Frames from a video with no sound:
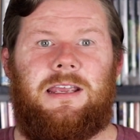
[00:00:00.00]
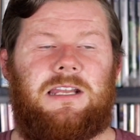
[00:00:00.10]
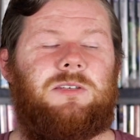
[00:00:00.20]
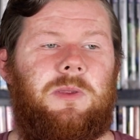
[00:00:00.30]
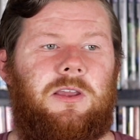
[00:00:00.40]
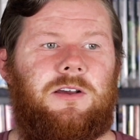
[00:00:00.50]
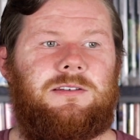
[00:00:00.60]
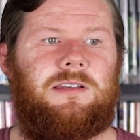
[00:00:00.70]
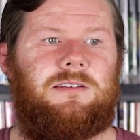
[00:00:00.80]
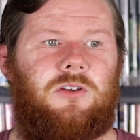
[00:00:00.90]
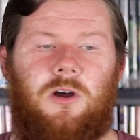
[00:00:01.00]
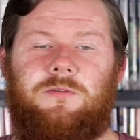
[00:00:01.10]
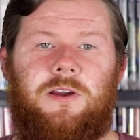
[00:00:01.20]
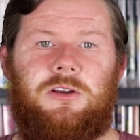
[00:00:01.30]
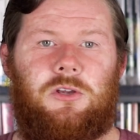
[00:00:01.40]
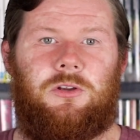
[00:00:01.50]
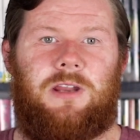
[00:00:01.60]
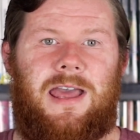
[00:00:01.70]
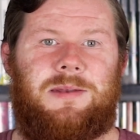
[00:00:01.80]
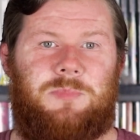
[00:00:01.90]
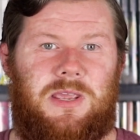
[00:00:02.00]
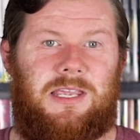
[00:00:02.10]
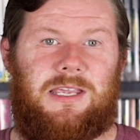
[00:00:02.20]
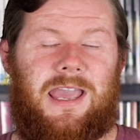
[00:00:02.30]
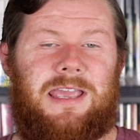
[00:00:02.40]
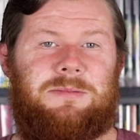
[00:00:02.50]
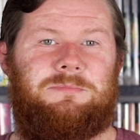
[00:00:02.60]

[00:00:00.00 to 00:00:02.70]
It's because he's not very good at being a